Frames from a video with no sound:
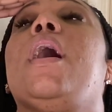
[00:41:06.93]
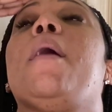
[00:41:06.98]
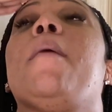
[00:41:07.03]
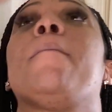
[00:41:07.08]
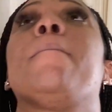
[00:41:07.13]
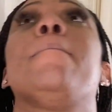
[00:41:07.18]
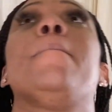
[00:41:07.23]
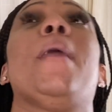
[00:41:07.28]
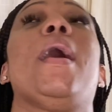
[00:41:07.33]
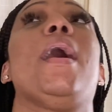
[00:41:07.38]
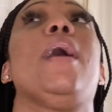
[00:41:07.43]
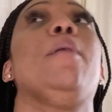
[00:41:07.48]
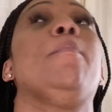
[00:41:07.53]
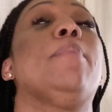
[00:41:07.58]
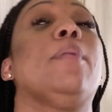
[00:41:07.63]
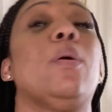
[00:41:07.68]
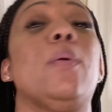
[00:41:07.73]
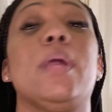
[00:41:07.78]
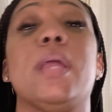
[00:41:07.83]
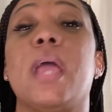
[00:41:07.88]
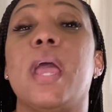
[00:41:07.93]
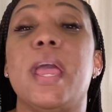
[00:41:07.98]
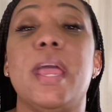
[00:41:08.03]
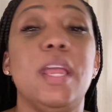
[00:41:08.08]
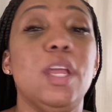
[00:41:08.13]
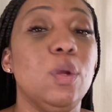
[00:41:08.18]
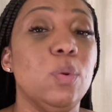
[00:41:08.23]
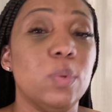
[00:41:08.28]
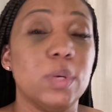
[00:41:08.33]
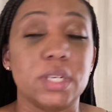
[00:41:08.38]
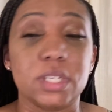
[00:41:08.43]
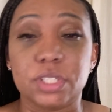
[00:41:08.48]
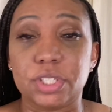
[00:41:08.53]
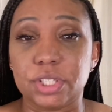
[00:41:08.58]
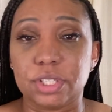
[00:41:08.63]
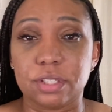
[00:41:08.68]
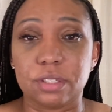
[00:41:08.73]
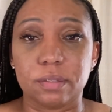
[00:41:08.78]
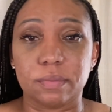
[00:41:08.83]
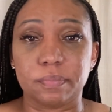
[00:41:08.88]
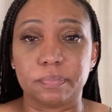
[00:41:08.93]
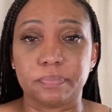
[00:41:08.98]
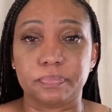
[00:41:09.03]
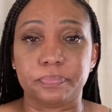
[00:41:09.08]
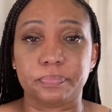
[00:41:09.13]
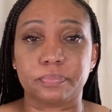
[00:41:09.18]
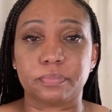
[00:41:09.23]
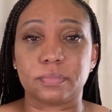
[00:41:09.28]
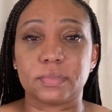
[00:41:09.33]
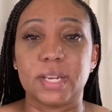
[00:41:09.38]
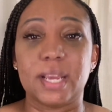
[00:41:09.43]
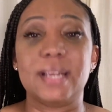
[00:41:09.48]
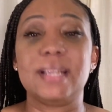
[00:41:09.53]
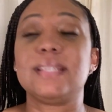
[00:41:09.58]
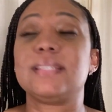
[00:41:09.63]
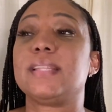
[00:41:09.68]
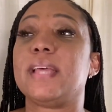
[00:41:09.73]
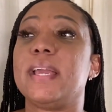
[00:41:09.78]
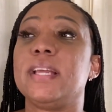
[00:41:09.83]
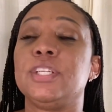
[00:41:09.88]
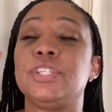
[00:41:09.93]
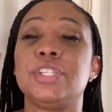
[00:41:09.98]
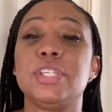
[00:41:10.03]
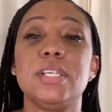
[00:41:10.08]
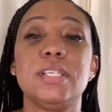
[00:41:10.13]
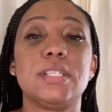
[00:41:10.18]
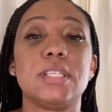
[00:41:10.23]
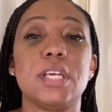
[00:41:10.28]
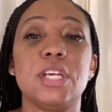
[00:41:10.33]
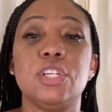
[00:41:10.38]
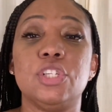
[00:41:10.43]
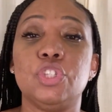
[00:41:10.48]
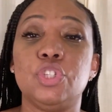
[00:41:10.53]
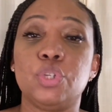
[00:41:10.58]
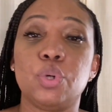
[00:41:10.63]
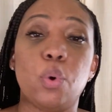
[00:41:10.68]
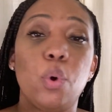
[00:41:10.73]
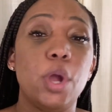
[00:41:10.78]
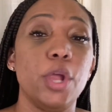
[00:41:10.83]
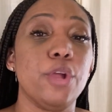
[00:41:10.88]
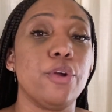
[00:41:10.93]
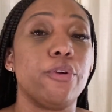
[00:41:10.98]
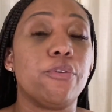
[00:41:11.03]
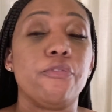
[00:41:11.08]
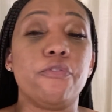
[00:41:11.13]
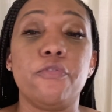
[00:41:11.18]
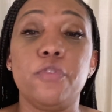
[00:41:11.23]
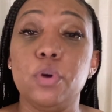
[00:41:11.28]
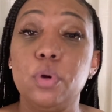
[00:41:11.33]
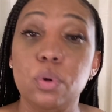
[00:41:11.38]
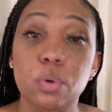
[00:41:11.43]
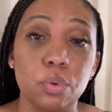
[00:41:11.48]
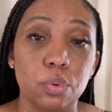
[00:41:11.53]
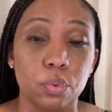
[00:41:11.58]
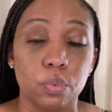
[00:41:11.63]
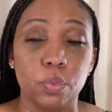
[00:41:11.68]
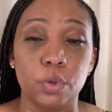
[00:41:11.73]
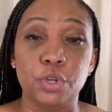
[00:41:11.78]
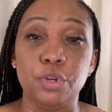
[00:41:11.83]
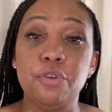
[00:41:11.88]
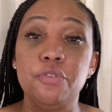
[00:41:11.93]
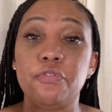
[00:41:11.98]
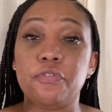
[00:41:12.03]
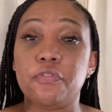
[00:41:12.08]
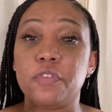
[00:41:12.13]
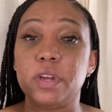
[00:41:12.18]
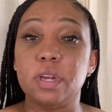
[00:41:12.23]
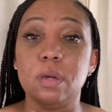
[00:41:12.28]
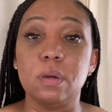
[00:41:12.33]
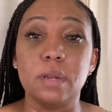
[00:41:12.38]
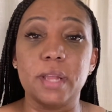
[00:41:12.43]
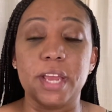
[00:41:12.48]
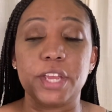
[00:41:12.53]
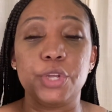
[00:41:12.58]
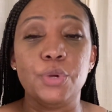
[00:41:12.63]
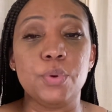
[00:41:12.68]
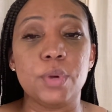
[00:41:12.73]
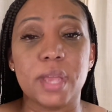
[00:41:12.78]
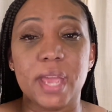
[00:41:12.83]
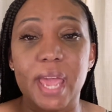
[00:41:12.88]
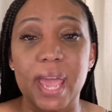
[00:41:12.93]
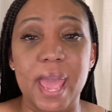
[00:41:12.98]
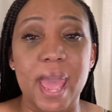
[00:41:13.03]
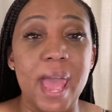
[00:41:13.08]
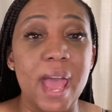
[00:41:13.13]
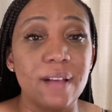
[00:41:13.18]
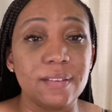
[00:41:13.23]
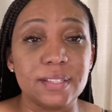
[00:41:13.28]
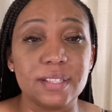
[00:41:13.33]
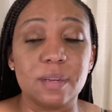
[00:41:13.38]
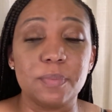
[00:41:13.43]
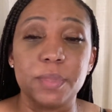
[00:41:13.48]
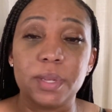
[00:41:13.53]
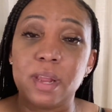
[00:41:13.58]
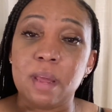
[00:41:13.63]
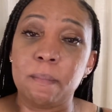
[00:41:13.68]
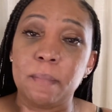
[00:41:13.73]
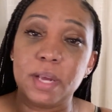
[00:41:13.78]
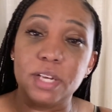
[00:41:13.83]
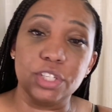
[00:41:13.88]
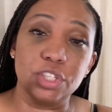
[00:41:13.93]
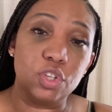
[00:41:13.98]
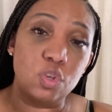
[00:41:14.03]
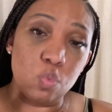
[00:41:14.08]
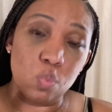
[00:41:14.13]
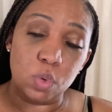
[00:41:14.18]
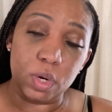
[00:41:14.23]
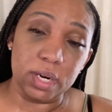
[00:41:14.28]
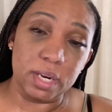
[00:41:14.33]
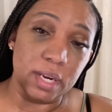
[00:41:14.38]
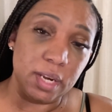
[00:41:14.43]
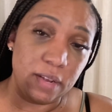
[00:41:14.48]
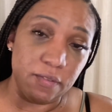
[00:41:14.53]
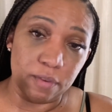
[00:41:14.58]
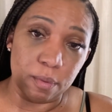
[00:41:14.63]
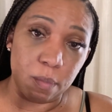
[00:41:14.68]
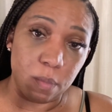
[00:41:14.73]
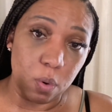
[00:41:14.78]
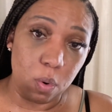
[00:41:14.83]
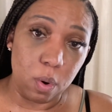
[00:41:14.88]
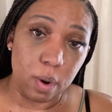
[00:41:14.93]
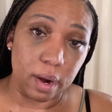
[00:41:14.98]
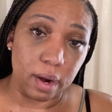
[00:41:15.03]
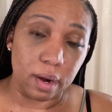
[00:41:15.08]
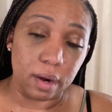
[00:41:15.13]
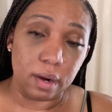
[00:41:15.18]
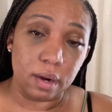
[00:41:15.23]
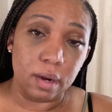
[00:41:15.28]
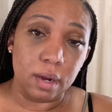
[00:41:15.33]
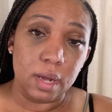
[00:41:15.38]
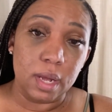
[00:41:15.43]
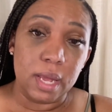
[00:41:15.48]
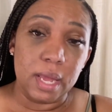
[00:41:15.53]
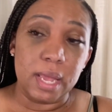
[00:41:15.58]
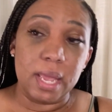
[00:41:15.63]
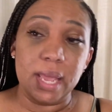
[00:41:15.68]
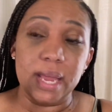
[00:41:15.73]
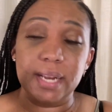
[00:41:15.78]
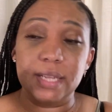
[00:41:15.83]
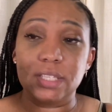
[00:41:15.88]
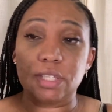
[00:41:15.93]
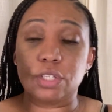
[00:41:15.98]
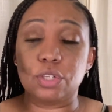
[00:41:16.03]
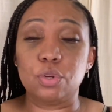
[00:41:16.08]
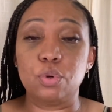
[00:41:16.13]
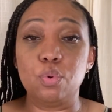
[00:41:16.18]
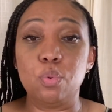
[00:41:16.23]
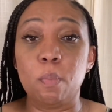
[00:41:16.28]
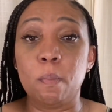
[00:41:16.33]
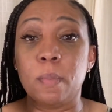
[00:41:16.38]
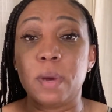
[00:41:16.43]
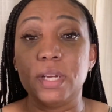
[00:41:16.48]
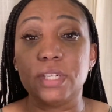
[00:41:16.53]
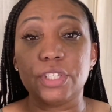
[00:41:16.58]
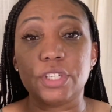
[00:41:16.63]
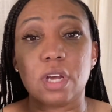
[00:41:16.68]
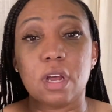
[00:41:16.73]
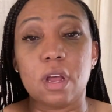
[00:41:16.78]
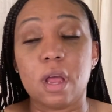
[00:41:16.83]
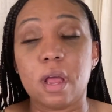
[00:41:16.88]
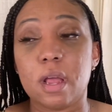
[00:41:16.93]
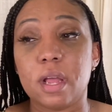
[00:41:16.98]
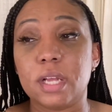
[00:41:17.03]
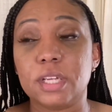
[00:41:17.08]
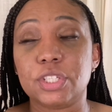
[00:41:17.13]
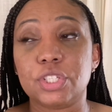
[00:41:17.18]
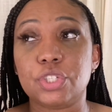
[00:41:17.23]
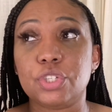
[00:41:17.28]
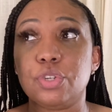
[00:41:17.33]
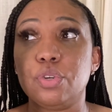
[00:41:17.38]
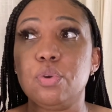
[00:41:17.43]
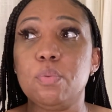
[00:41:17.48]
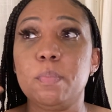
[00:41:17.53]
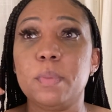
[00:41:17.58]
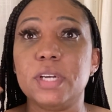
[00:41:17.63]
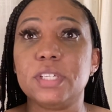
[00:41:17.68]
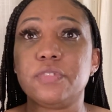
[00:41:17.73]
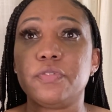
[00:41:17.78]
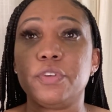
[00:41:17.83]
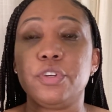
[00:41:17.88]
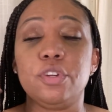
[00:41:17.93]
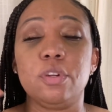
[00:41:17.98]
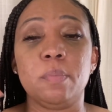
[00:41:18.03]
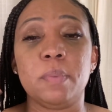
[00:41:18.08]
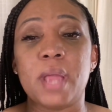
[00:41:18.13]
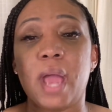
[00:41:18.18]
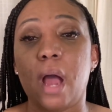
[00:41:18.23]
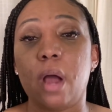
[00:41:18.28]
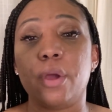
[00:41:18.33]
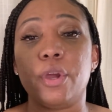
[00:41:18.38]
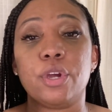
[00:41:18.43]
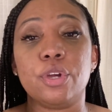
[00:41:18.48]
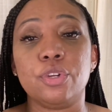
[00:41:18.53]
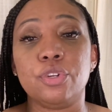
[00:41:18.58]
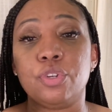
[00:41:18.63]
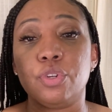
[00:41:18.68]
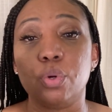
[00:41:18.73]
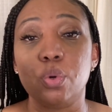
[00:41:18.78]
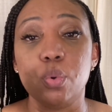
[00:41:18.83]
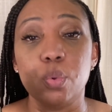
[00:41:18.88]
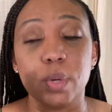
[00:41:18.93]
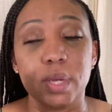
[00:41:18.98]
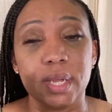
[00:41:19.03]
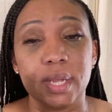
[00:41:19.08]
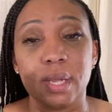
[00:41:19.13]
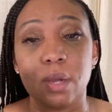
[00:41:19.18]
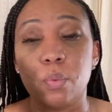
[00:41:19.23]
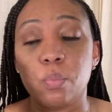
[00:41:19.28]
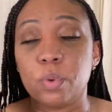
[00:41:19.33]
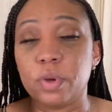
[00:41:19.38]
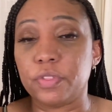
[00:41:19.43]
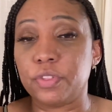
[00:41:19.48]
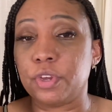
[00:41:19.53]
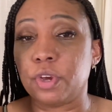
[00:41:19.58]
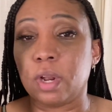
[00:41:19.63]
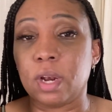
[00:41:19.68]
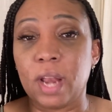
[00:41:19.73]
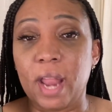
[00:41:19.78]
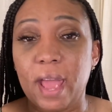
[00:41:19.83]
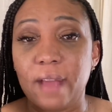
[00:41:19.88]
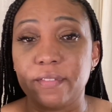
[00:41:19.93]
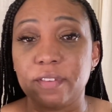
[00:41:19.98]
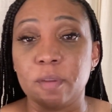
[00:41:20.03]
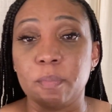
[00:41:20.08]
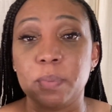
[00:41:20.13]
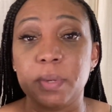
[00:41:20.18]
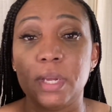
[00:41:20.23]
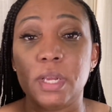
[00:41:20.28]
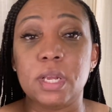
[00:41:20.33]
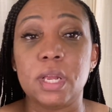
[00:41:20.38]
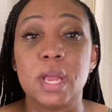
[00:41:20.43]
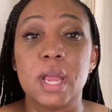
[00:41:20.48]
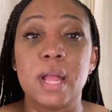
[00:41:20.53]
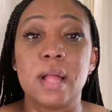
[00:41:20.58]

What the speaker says: mind-blowing anguish. And it's like, just enjoy your food. When you feel like you can't have something, it makes you want it even more. And it's too much for you to be out here doing with your life, to be